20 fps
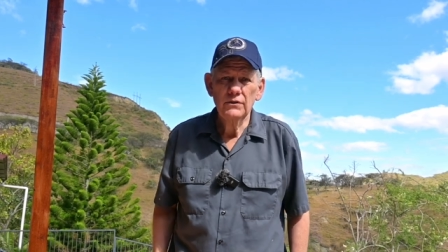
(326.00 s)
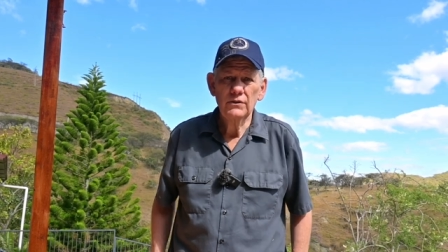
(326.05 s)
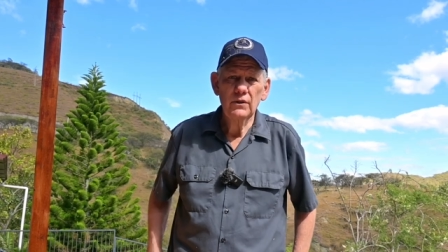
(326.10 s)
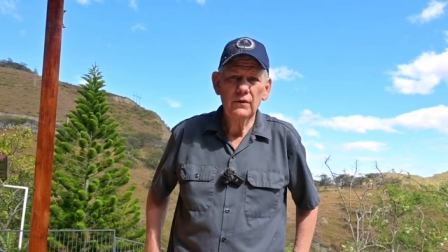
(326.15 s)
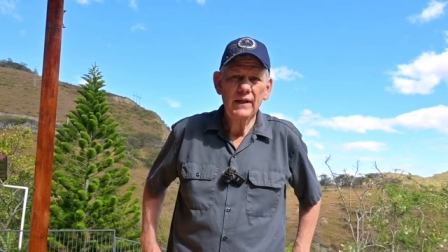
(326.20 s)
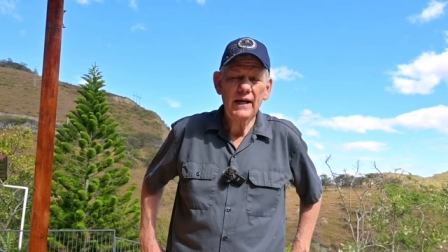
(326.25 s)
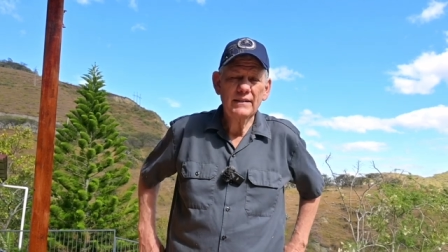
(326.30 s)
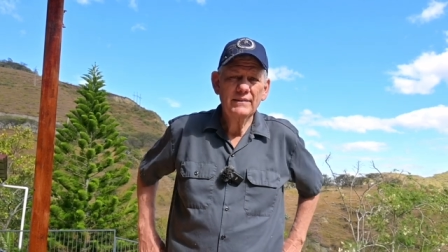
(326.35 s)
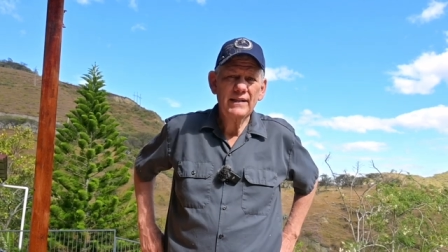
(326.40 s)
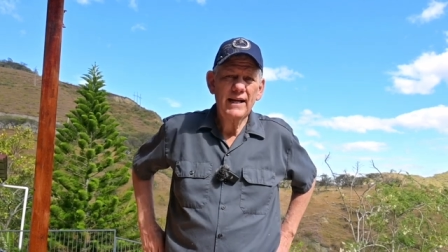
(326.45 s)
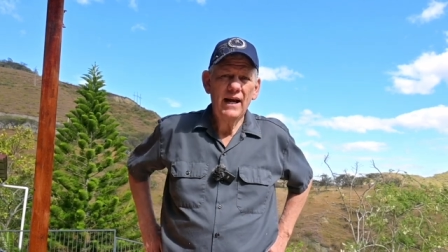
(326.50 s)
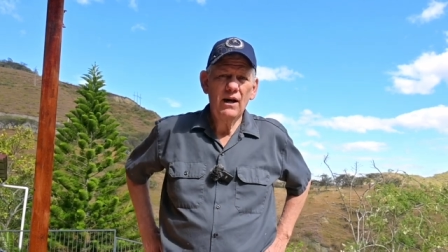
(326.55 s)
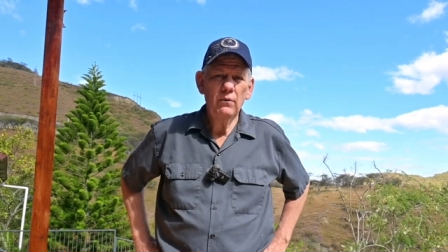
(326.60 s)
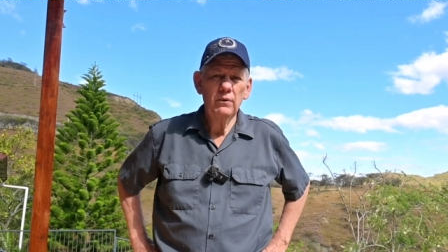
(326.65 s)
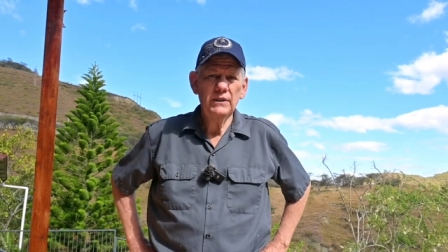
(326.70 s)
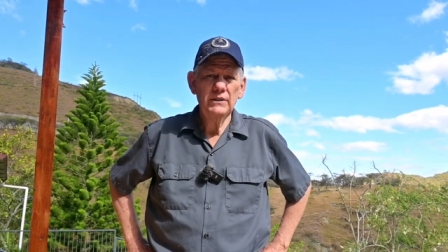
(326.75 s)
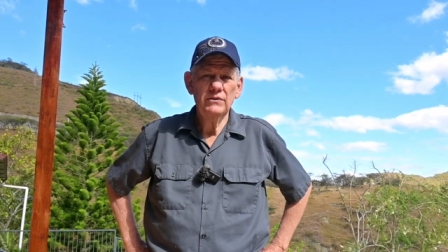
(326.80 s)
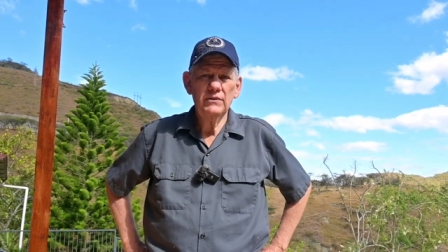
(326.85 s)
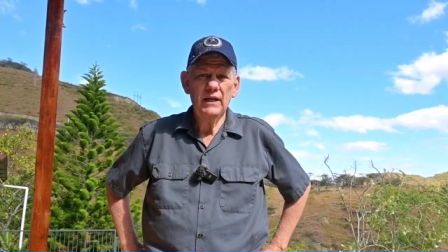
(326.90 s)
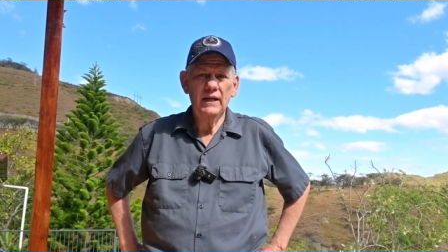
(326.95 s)
So that's how
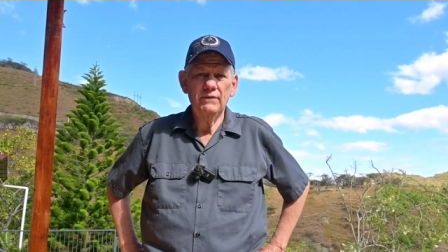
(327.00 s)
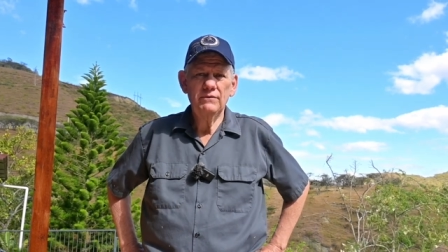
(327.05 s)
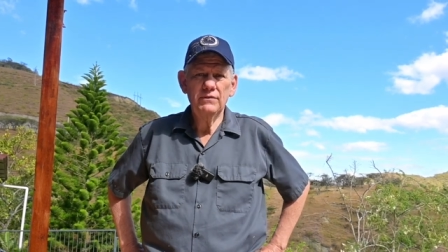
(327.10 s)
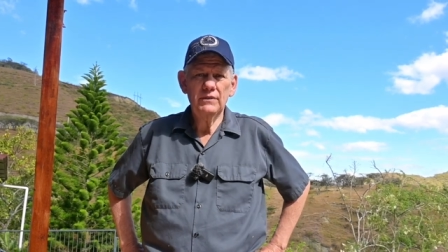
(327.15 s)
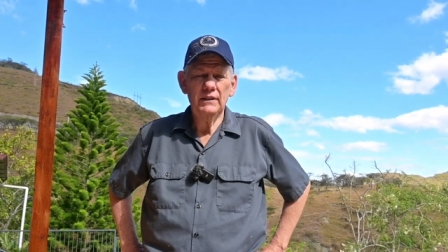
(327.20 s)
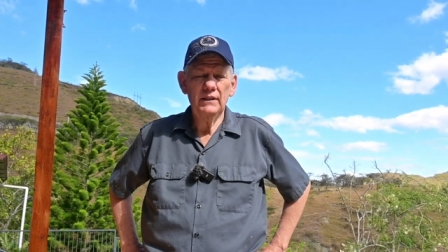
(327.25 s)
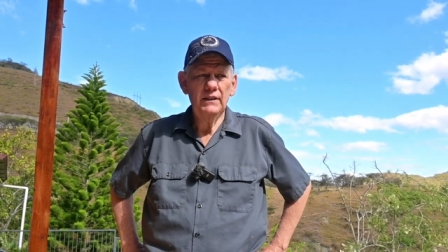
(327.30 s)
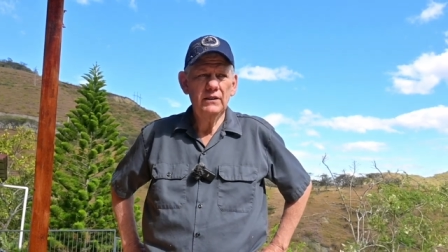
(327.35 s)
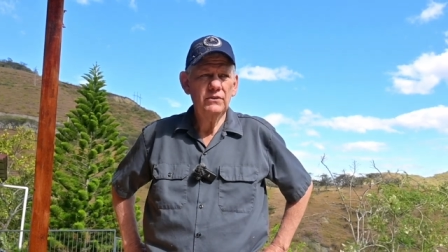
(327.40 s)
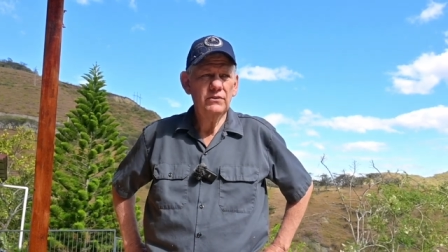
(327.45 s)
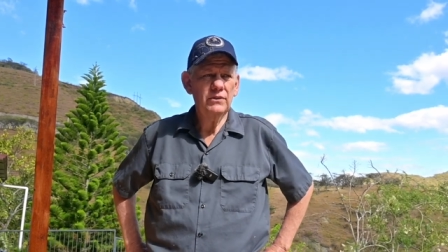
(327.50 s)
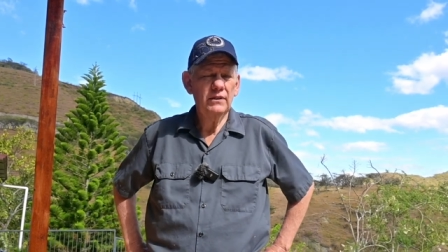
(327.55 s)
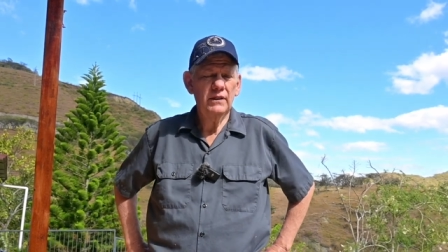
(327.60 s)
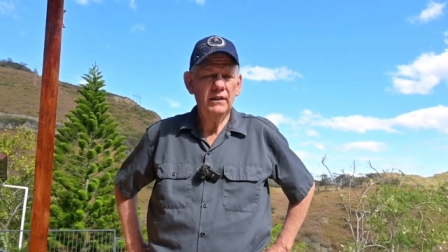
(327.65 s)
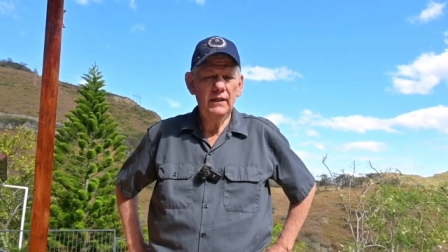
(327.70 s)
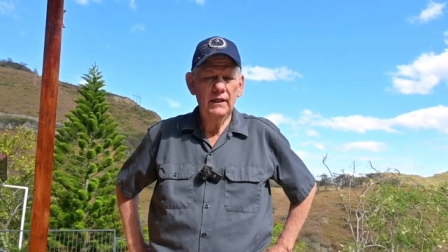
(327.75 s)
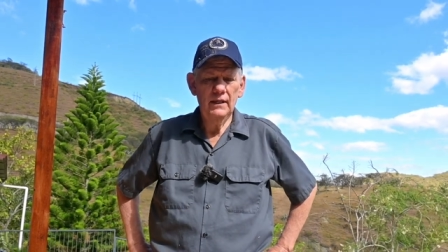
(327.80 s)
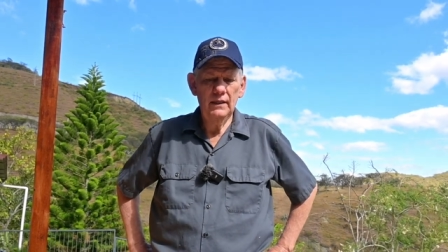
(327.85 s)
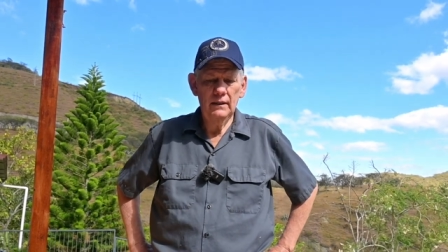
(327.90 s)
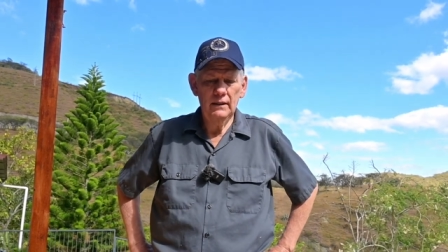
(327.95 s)
we save seeds.
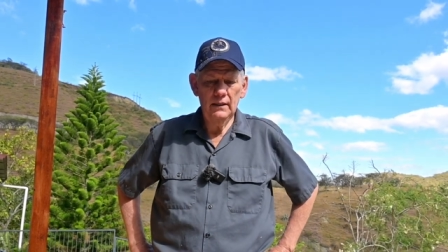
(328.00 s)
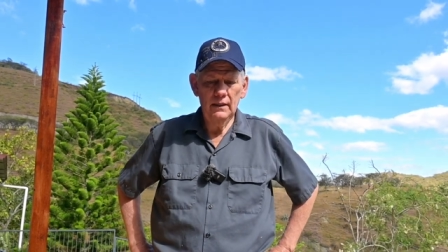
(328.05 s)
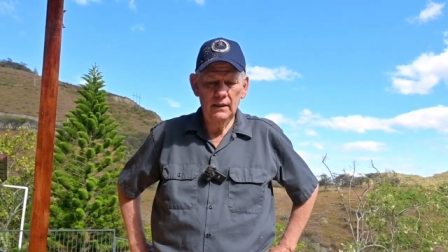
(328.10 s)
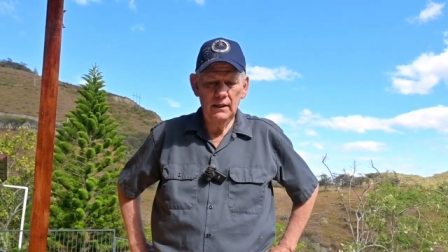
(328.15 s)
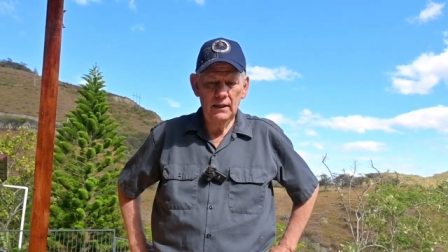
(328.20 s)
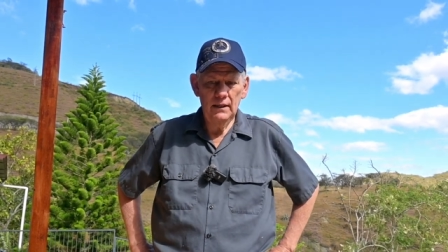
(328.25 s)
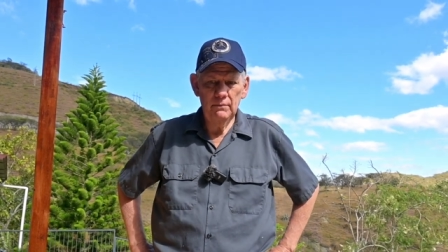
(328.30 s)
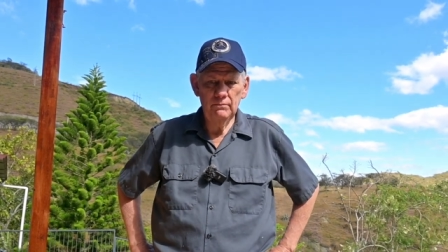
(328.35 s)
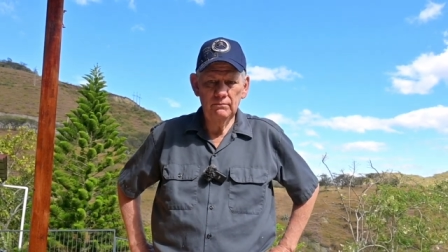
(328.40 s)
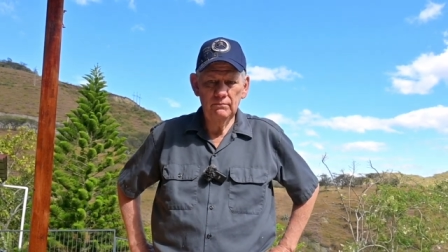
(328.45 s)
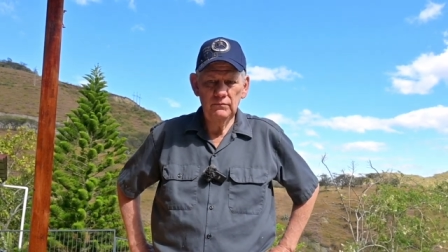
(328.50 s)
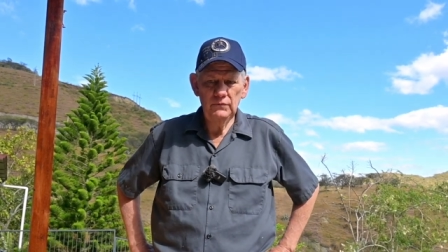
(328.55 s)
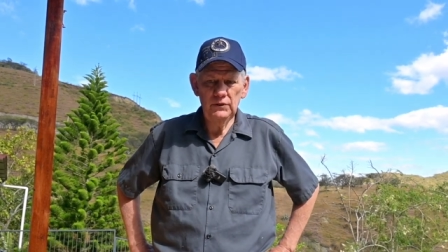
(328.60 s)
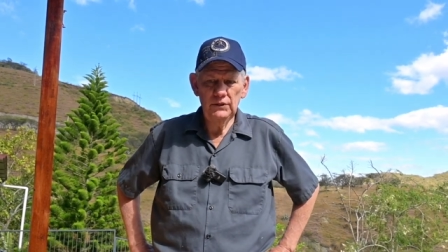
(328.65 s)
And, um,